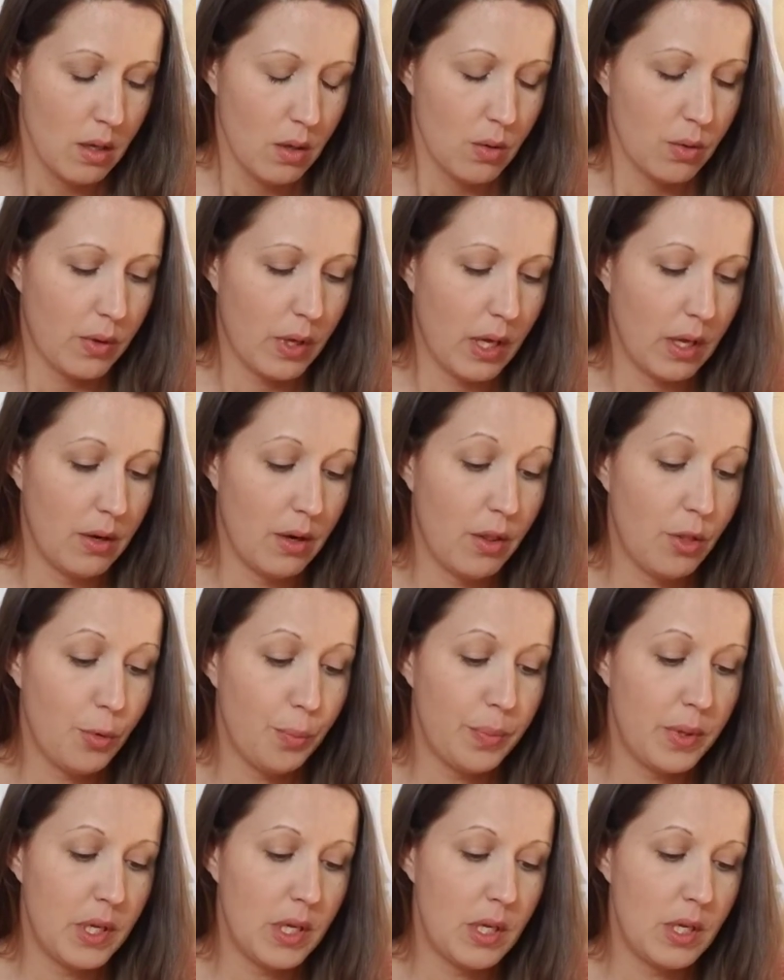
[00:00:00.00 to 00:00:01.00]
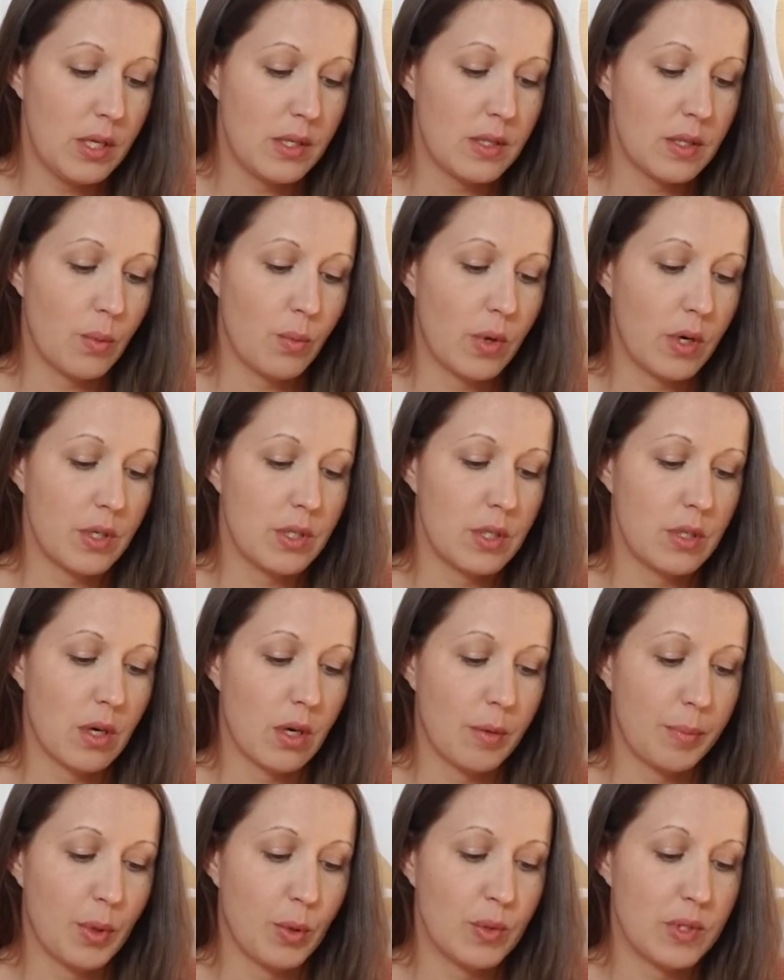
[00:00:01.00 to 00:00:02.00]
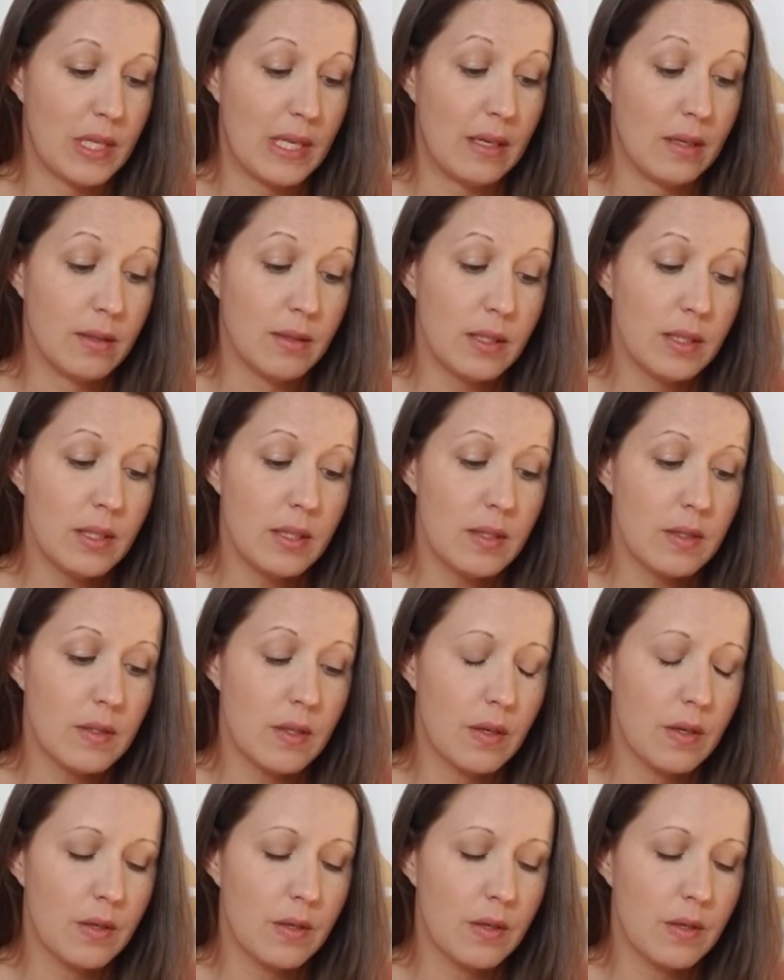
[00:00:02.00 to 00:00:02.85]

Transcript: okay, another piece I wanted to talk about was illness.